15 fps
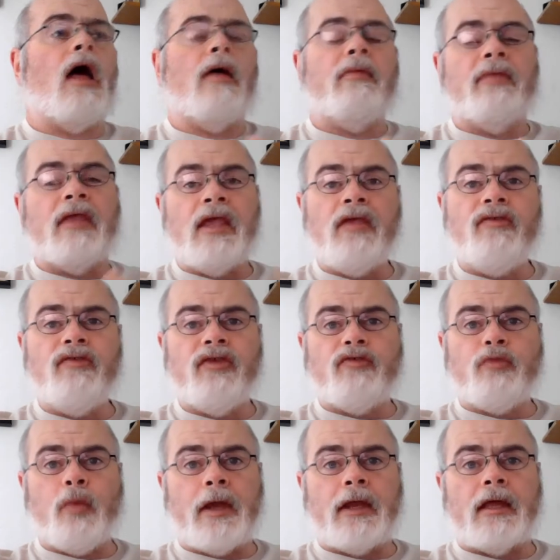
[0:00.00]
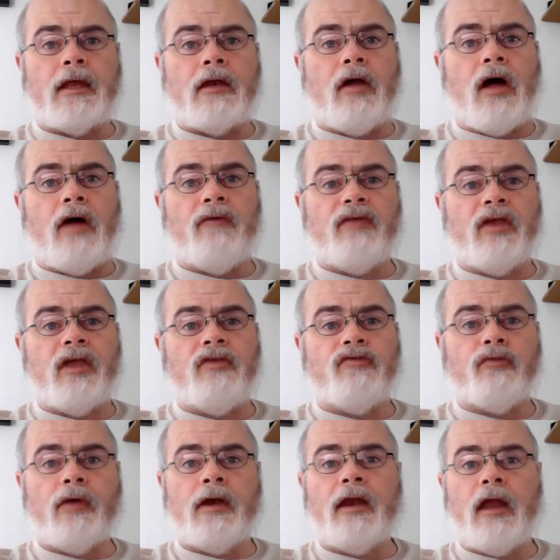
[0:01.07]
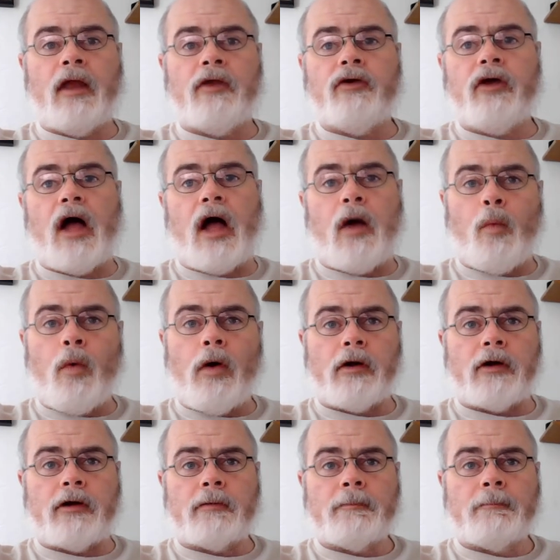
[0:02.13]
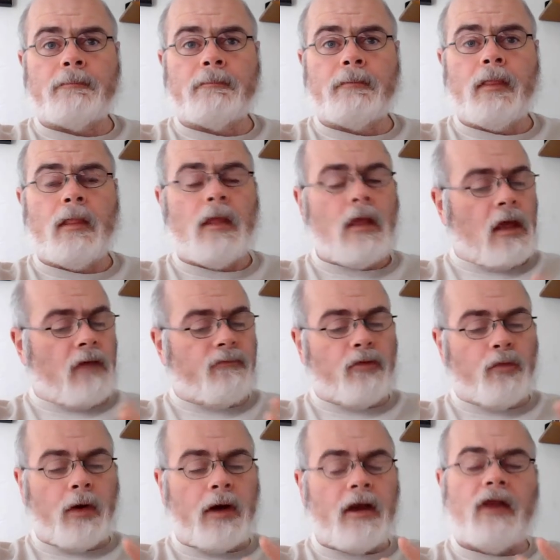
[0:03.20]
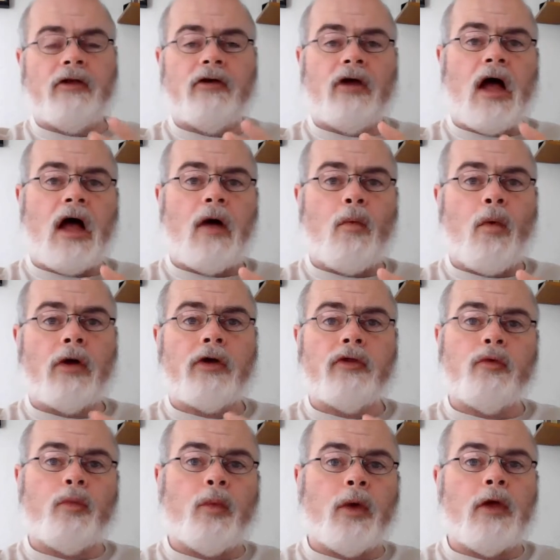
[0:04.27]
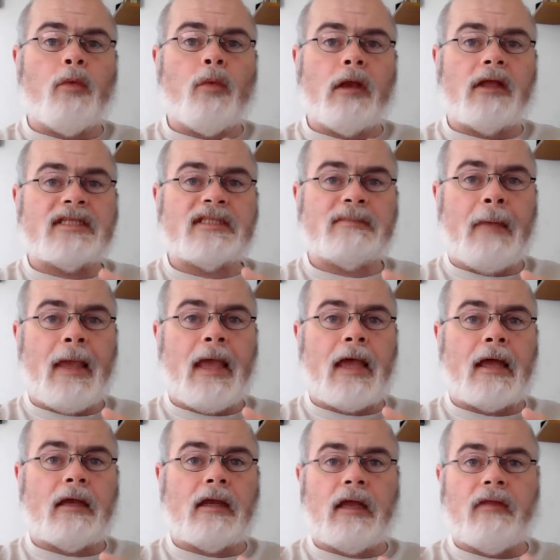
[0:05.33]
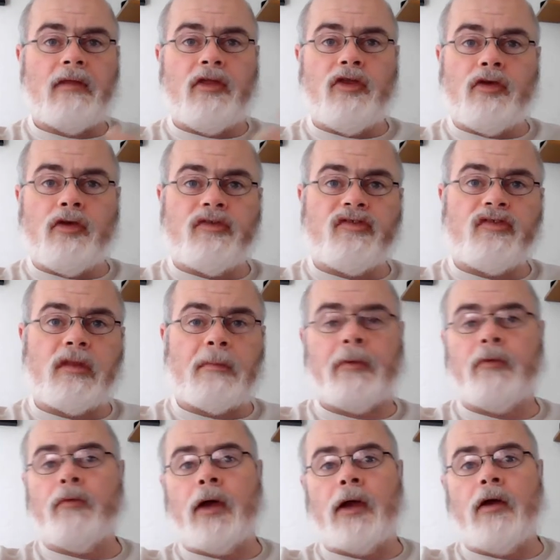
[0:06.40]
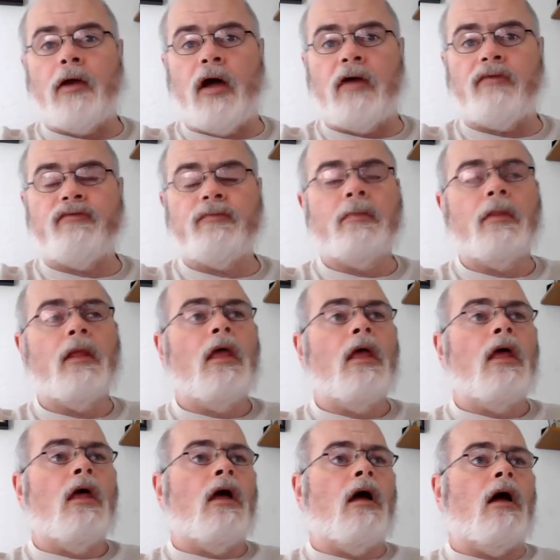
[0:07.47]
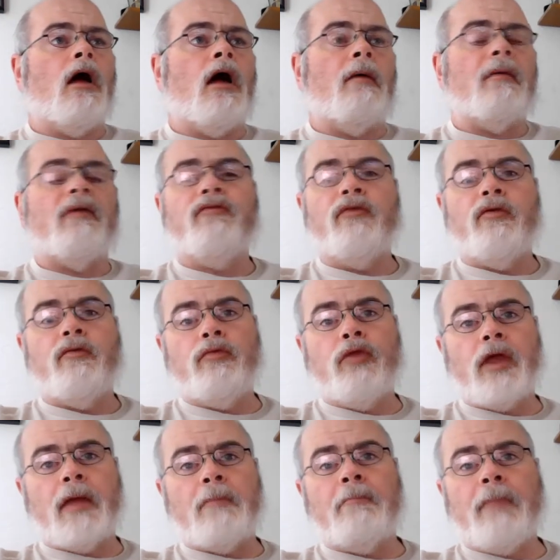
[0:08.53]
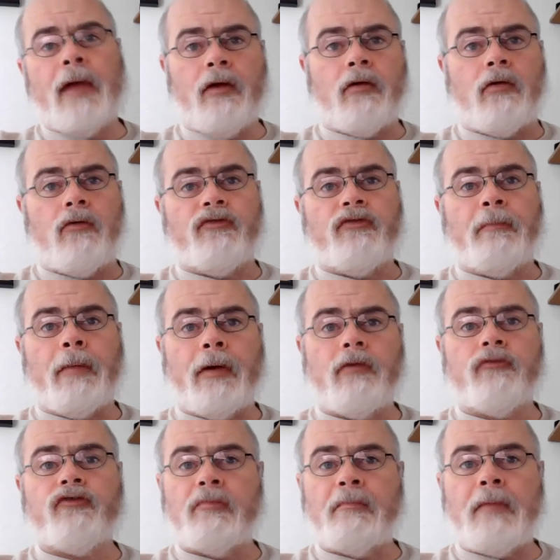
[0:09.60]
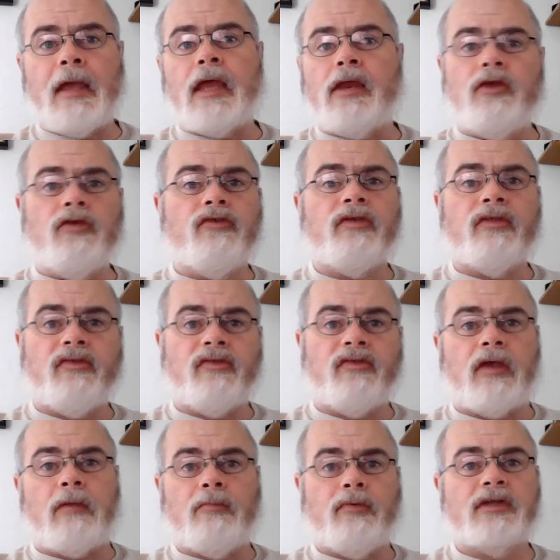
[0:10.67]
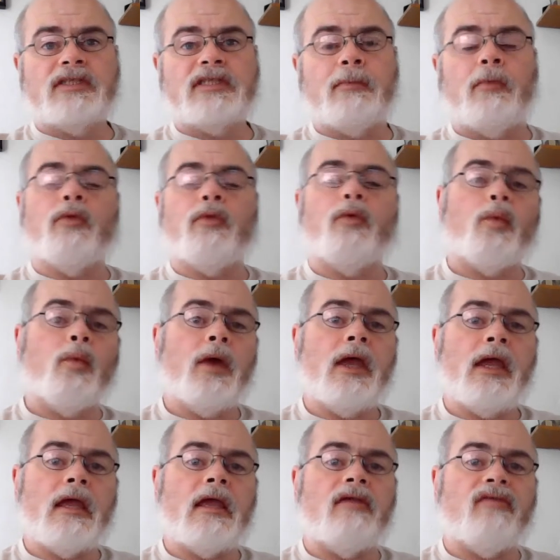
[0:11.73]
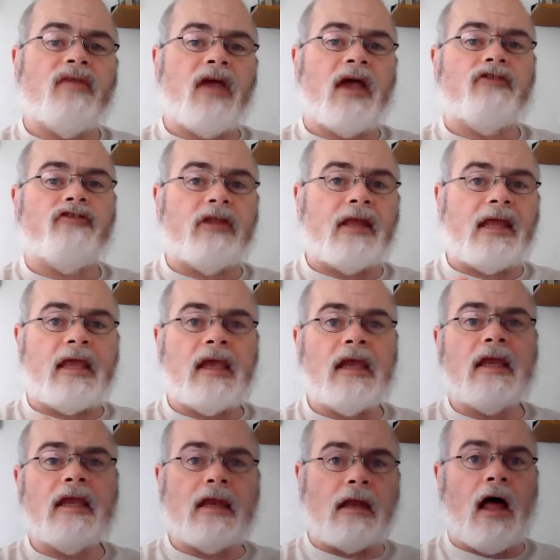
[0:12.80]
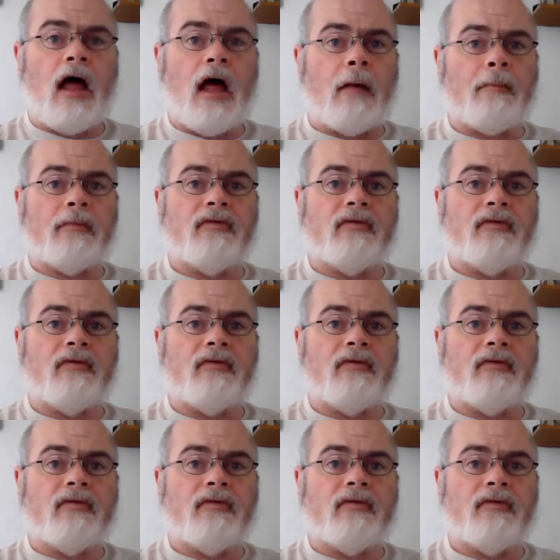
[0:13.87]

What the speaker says: The easiest way to get it off is to run it under hot water. You run it under hot water, the ring will expand and then you can slip it right off. If you look at barrels are made using the same principle. Rings actually heated up